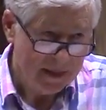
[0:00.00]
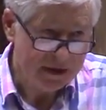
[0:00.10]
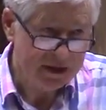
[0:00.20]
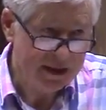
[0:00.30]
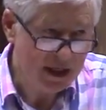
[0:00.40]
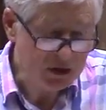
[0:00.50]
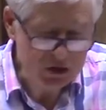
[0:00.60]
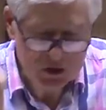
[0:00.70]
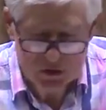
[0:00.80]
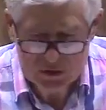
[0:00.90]
It's in our
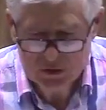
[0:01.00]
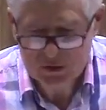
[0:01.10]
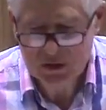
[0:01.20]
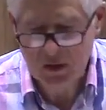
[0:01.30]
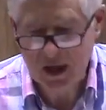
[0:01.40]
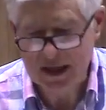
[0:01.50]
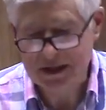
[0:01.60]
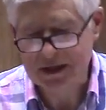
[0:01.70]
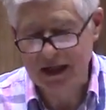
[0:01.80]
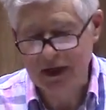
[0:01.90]
union with
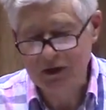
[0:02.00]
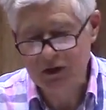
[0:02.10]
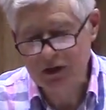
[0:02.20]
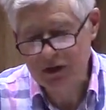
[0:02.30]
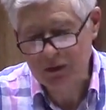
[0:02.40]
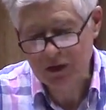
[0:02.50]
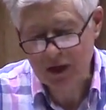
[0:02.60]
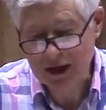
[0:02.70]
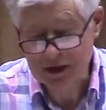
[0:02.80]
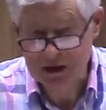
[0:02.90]
Christ. Our union with
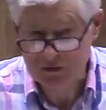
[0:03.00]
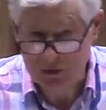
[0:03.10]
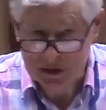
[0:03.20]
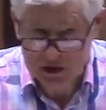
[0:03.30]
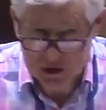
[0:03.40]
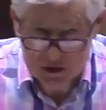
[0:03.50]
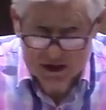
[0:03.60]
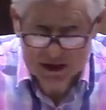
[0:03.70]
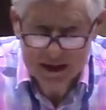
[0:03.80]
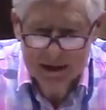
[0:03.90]
Christ is from
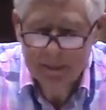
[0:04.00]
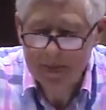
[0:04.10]
eternity.